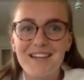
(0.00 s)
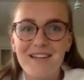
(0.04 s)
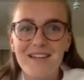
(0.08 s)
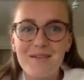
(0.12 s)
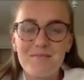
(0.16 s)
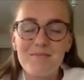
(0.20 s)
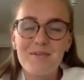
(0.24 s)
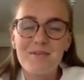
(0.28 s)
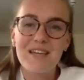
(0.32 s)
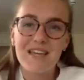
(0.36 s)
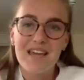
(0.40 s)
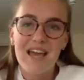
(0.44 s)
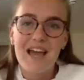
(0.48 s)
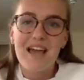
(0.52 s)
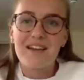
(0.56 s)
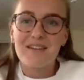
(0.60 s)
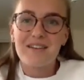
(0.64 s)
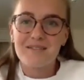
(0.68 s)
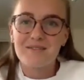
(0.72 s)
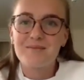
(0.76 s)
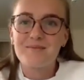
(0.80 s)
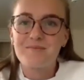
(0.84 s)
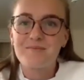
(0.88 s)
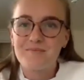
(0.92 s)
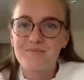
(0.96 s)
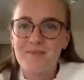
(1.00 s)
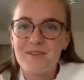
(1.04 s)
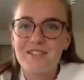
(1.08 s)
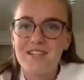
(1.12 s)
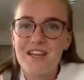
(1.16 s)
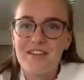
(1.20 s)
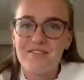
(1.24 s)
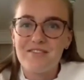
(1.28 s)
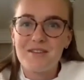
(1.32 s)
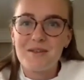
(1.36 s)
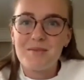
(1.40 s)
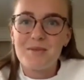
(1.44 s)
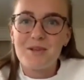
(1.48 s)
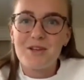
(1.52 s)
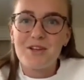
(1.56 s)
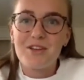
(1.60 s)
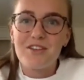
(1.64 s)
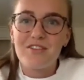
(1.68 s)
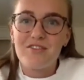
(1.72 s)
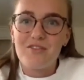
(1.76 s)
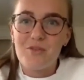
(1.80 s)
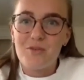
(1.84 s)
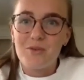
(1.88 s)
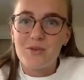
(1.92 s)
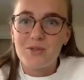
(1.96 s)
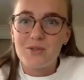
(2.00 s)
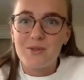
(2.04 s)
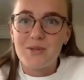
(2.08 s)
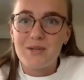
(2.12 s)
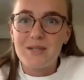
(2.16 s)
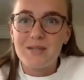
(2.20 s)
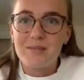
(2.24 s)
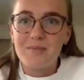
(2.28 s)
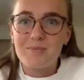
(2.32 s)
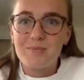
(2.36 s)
But yeah, I'll definitely be looking forward to it.